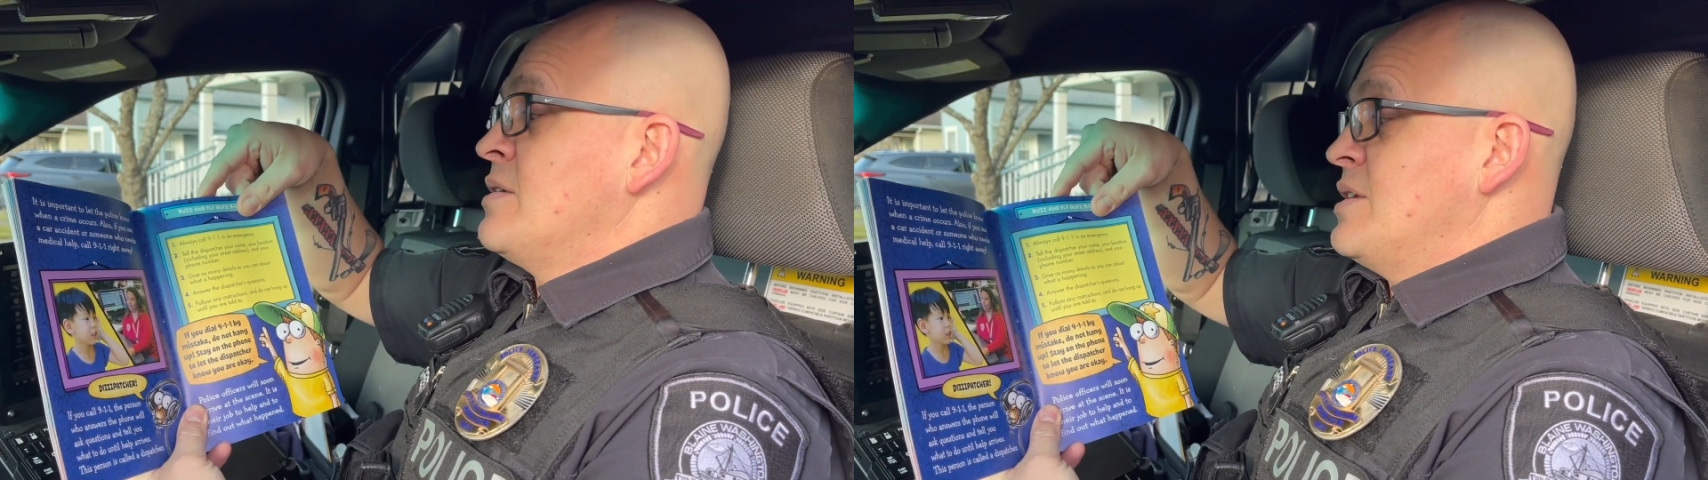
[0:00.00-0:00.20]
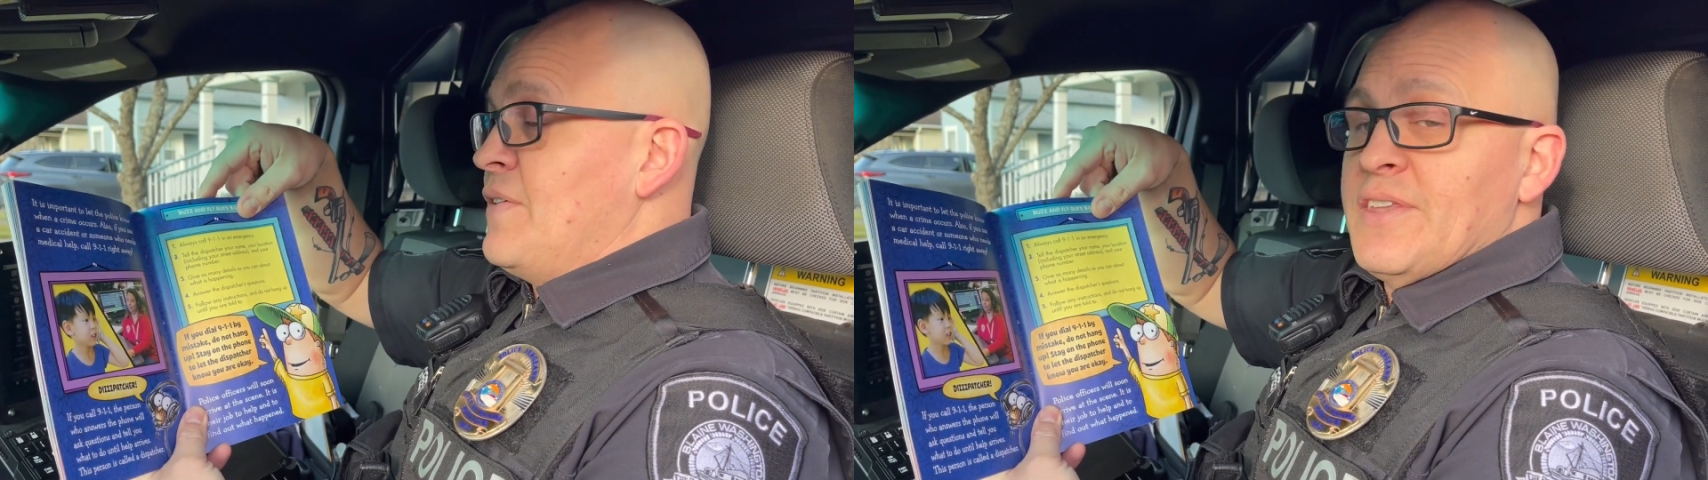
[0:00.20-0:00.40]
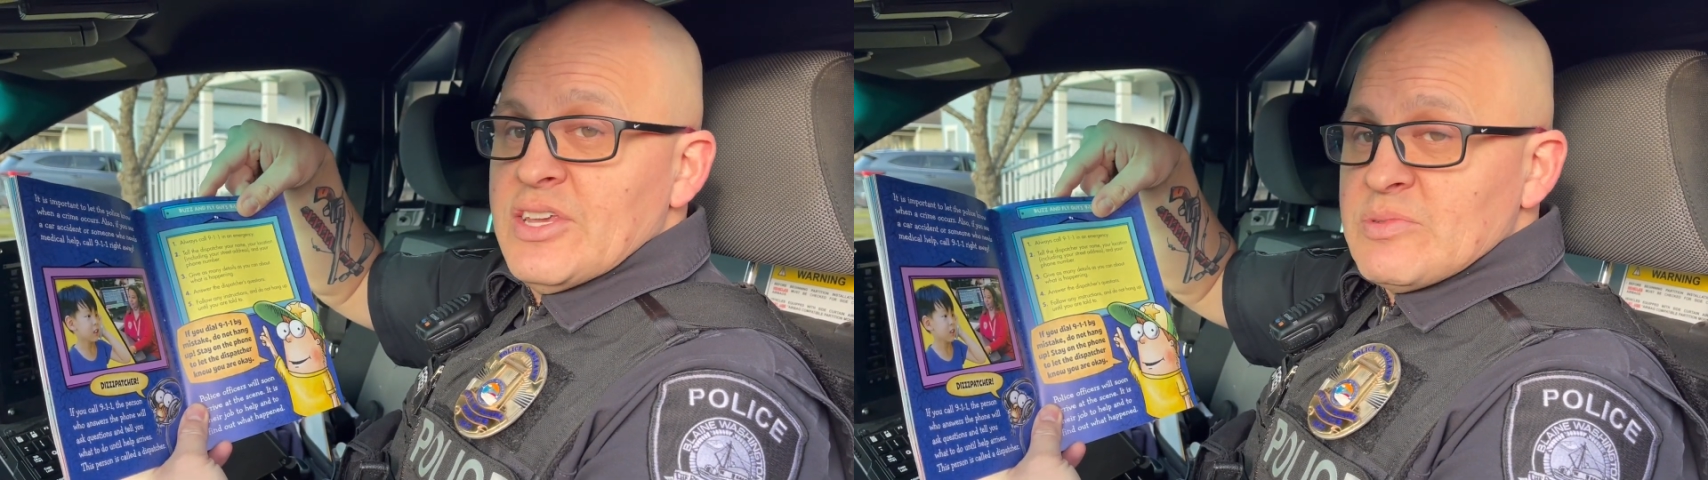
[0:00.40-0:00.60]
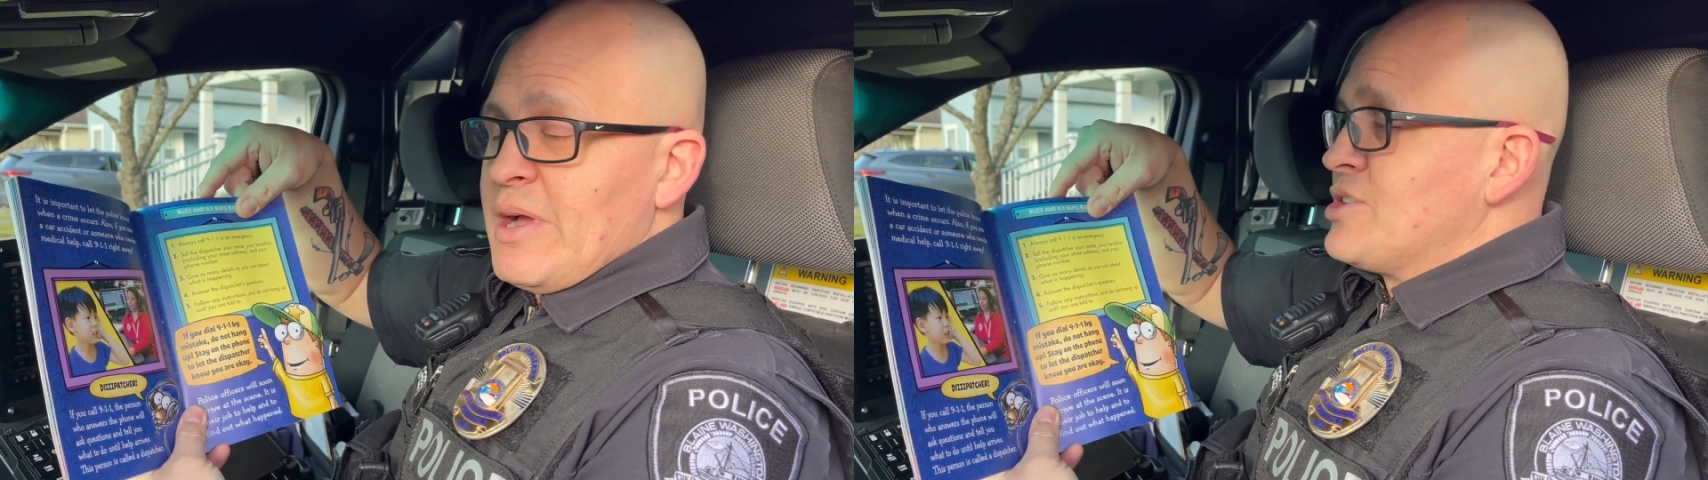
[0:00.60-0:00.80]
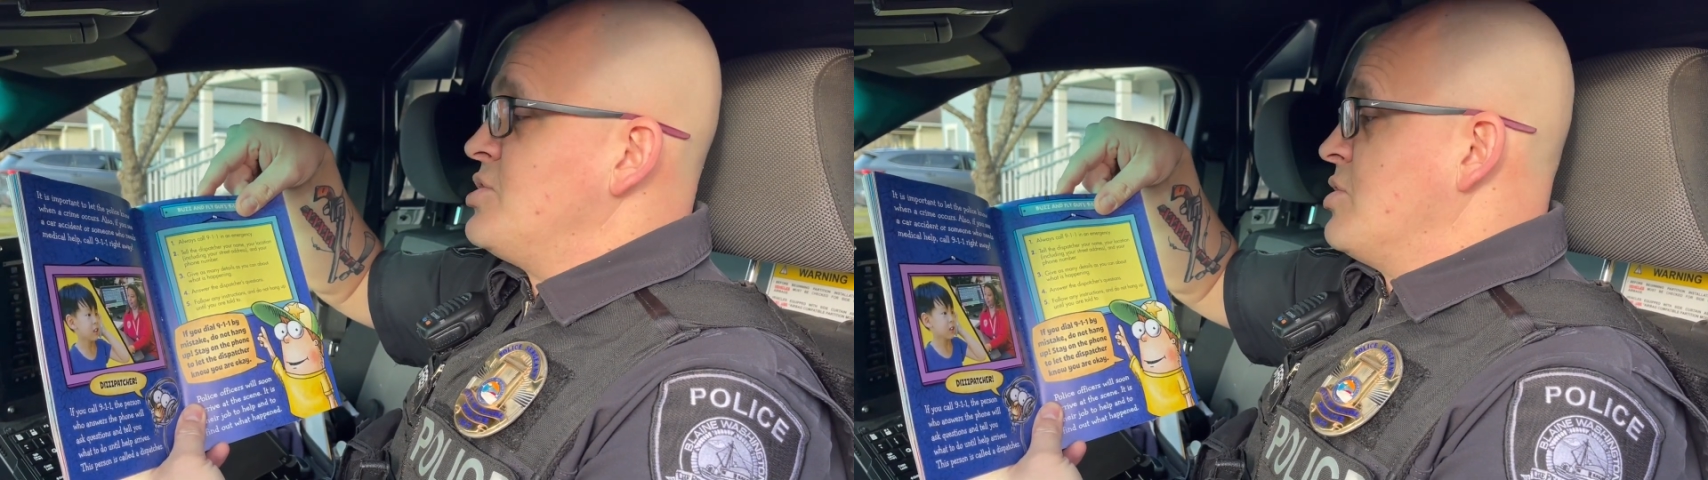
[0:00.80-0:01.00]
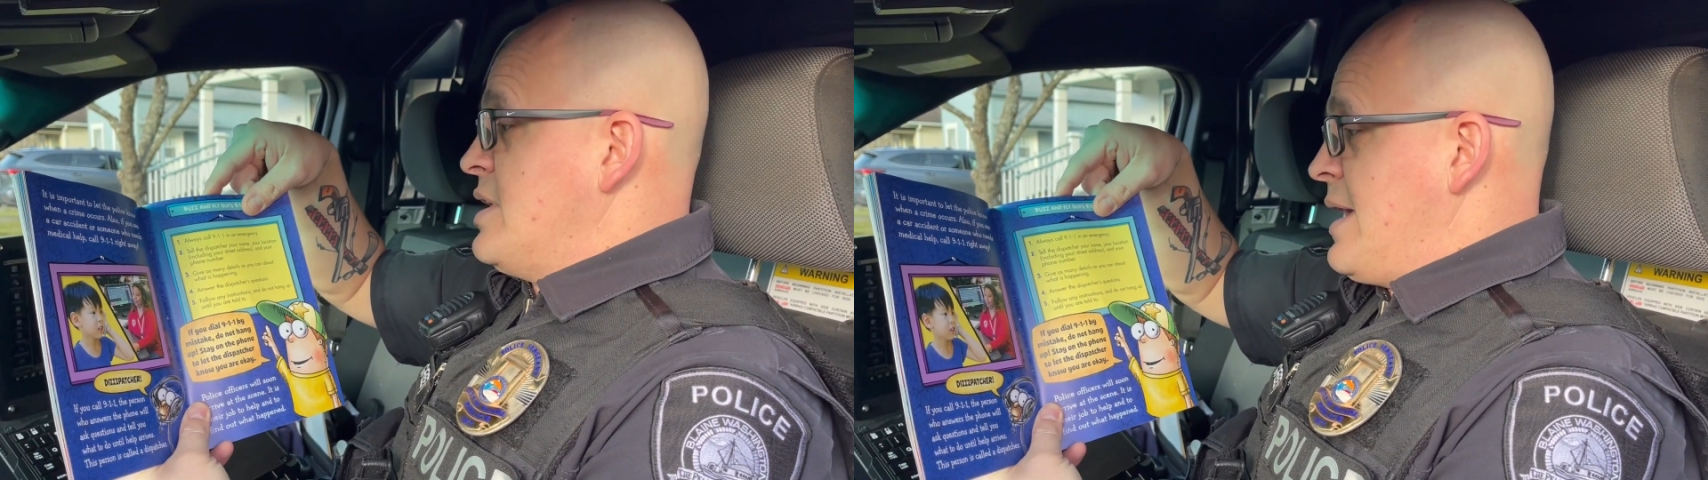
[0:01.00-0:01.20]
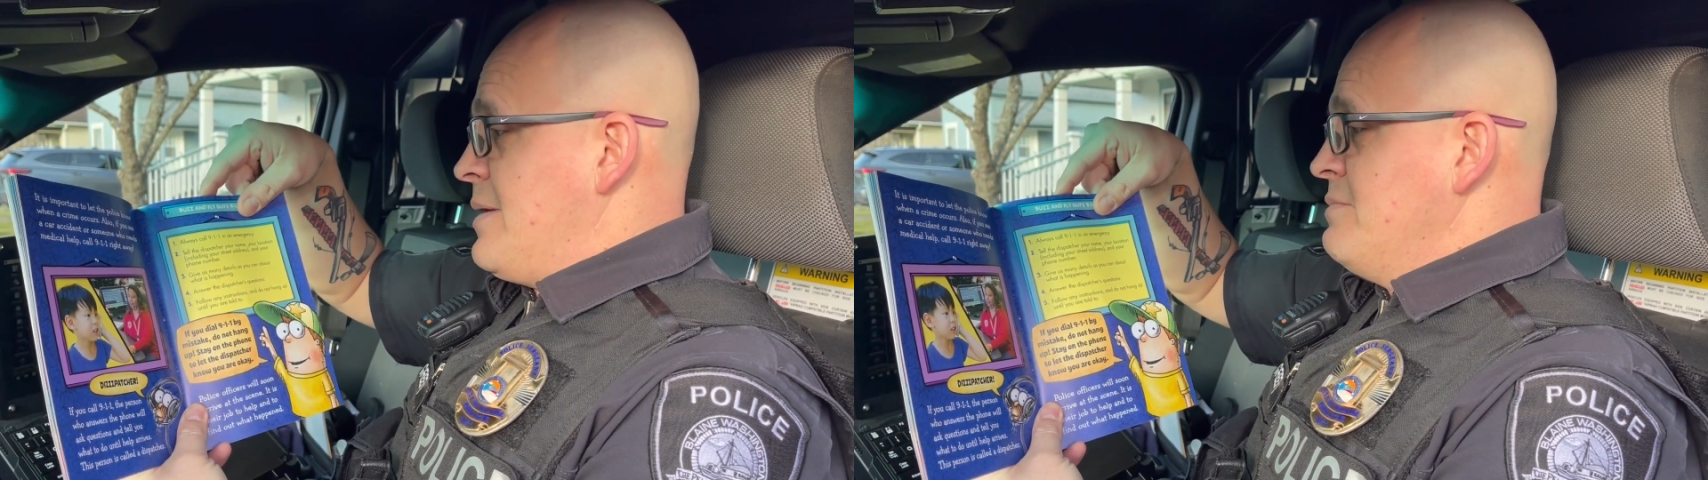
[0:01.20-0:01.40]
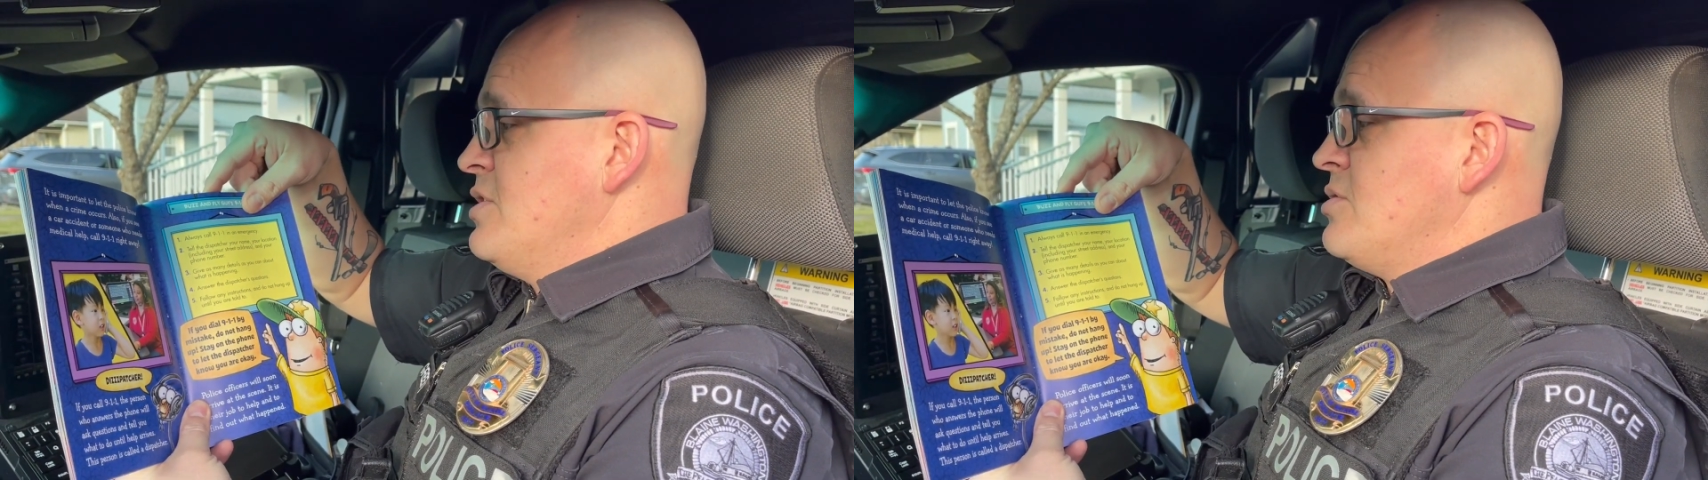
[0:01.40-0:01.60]
Tell the dispatcher your
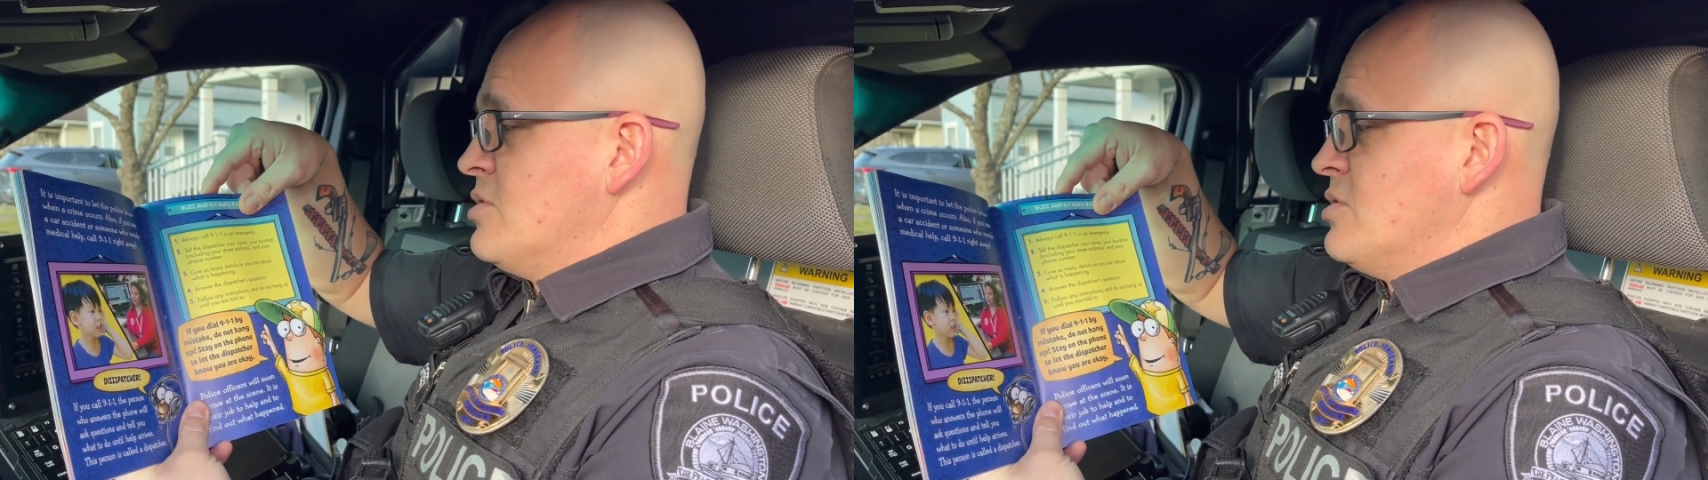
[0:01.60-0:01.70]
name,